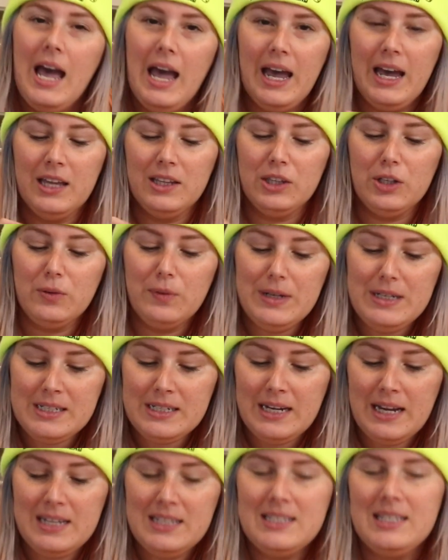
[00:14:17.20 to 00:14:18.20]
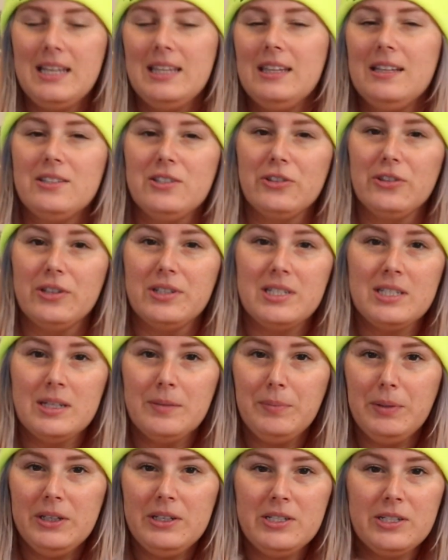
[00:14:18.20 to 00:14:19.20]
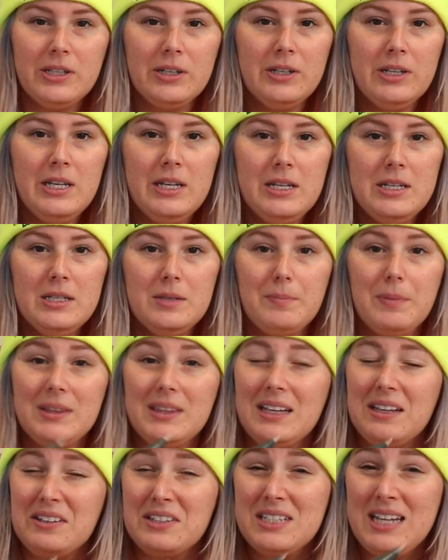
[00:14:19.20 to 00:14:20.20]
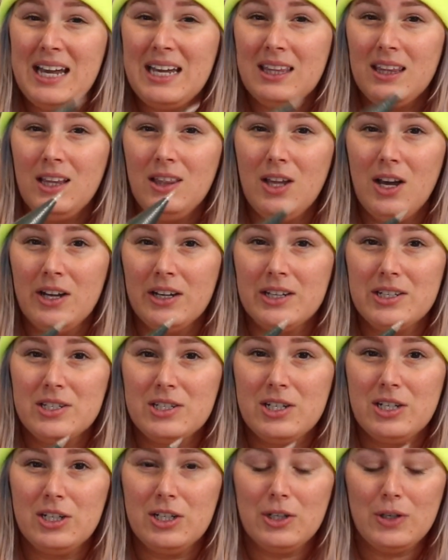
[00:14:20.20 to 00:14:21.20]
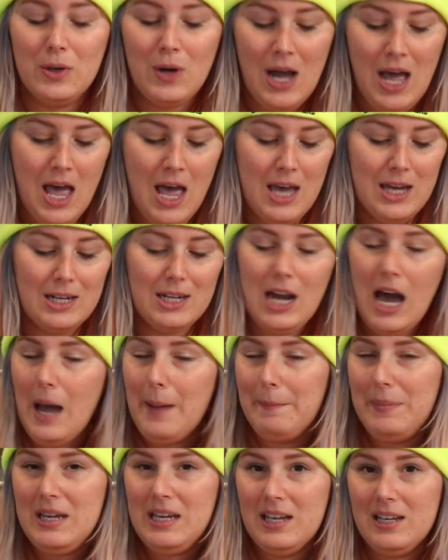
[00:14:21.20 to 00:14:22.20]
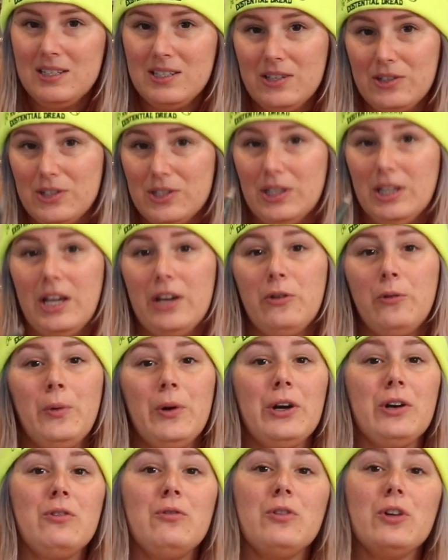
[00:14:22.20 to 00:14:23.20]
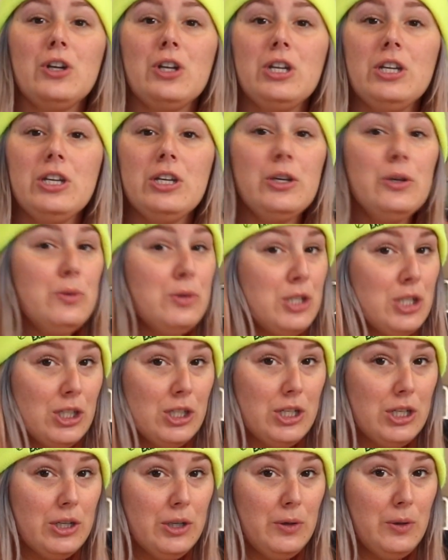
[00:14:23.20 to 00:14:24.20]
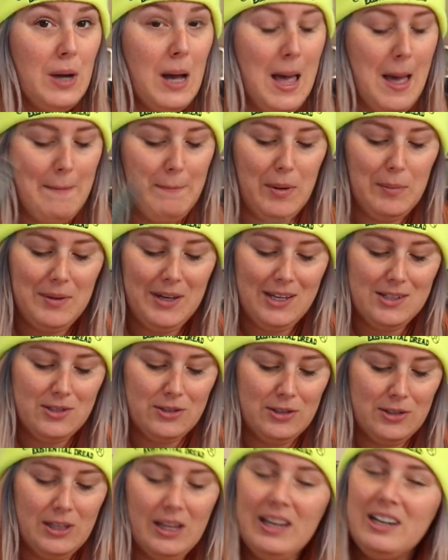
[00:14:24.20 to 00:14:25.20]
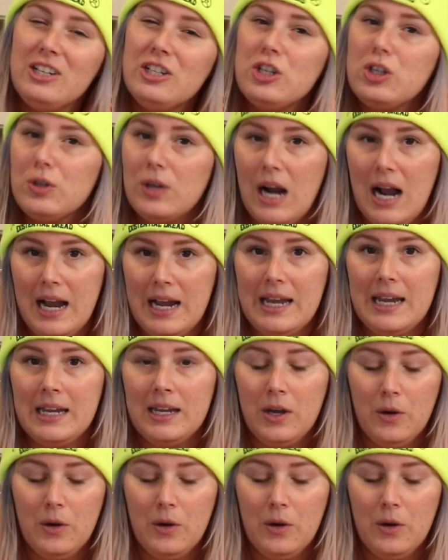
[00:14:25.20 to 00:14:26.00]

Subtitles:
And the reason I say these are the simplest cookies, but they'll take the longest to do, not because there's a lot of work for you to do, but because there's a lot of drying.